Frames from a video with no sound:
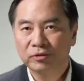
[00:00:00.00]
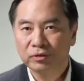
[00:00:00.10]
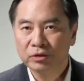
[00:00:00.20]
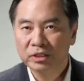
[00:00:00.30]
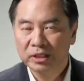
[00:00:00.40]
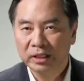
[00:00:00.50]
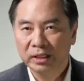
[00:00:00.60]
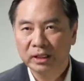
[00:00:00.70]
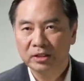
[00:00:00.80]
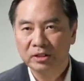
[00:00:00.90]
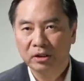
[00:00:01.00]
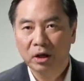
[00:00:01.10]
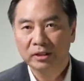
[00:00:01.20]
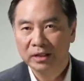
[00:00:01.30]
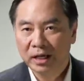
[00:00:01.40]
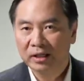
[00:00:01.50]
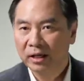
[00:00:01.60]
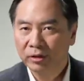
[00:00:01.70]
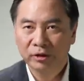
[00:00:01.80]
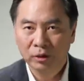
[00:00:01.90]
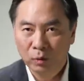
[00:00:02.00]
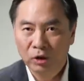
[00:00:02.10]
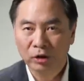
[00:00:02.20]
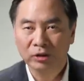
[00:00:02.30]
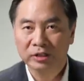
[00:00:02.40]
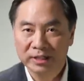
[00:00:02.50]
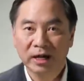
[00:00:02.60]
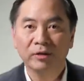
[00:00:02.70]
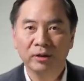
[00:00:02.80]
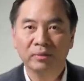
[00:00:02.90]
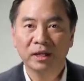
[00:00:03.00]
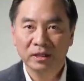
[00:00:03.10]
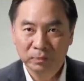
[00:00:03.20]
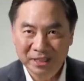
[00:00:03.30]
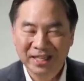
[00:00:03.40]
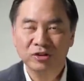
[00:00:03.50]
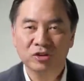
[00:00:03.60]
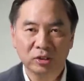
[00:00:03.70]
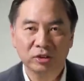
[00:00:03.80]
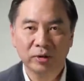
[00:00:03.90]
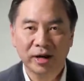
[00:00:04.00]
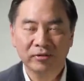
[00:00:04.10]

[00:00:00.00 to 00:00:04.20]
So the first thing is to contact a healthcare worker to tell them that potentially you